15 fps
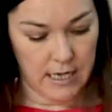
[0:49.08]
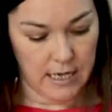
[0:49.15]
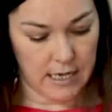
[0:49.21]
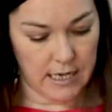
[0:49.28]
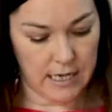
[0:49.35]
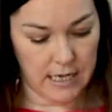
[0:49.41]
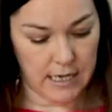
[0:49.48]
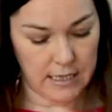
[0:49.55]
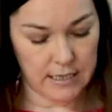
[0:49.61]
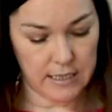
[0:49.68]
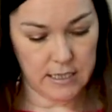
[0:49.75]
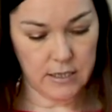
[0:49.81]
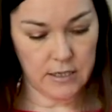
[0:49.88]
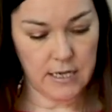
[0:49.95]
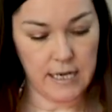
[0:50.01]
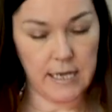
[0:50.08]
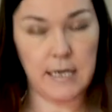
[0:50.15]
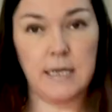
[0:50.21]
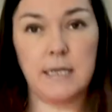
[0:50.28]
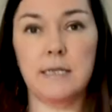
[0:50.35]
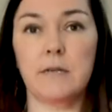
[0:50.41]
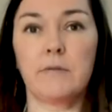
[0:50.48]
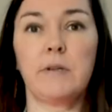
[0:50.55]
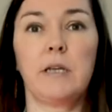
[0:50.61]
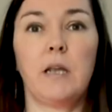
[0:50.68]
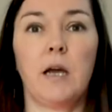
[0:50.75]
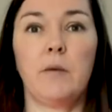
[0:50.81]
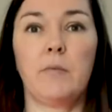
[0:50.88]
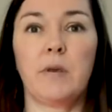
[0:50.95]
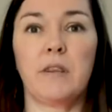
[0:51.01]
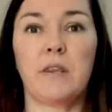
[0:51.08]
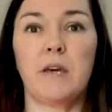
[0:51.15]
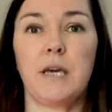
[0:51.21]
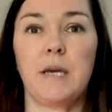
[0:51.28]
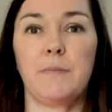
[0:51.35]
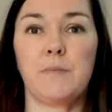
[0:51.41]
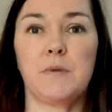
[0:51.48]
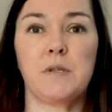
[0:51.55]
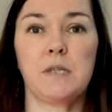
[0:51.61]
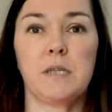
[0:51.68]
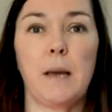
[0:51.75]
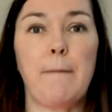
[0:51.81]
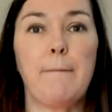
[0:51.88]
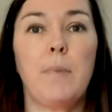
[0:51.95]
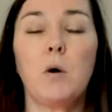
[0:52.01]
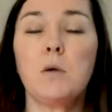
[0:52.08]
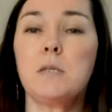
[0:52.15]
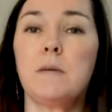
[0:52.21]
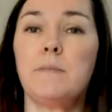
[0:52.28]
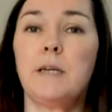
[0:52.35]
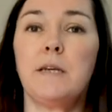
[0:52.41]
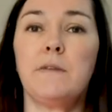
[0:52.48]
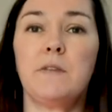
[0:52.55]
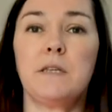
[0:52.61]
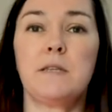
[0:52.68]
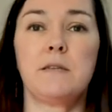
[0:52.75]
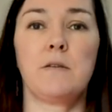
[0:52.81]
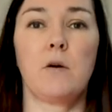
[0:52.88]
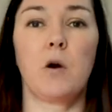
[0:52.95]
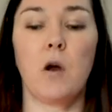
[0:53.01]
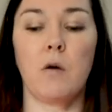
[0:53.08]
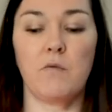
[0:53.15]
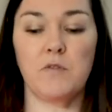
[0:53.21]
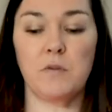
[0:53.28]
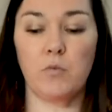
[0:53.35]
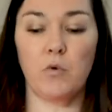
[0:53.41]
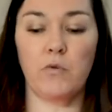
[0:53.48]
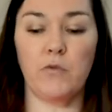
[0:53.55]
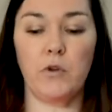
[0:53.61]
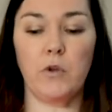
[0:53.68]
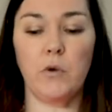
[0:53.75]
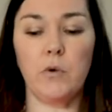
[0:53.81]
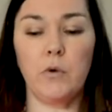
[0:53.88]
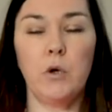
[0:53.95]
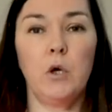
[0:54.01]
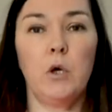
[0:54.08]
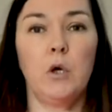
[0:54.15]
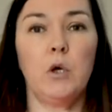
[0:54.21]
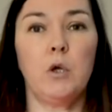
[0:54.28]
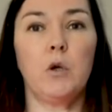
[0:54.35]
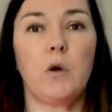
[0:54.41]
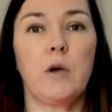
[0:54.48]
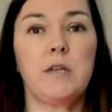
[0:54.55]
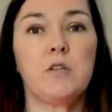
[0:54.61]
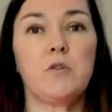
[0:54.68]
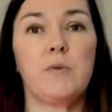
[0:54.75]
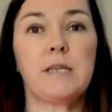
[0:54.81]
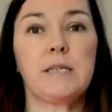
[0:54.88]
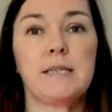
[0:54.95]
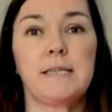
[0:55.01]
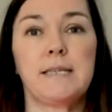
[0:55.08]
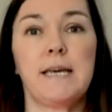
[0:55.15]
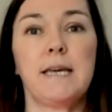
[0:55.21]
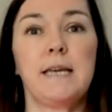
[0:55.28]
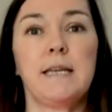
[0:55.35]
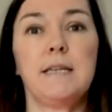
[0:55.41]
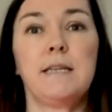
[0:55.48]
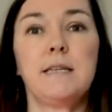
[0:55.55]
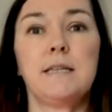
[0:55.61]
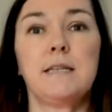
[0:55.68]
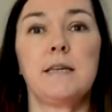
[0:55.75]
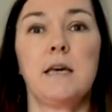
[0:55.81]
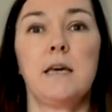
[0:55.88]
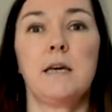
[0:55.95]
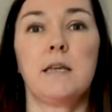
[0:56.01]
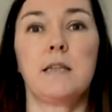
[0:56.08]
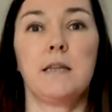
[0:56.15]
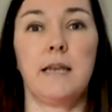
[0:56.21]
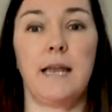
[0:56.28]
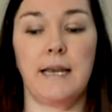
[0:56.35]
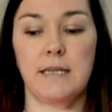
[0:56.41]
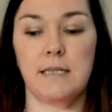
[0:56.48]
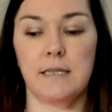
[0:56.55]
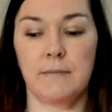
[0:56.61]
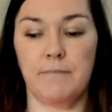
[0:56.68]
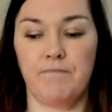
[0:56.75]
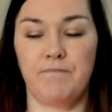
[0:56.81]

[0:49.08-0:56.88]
and the knees are in line with the hips. Possibly, if this is not comfortable for you, you're going to extend the legs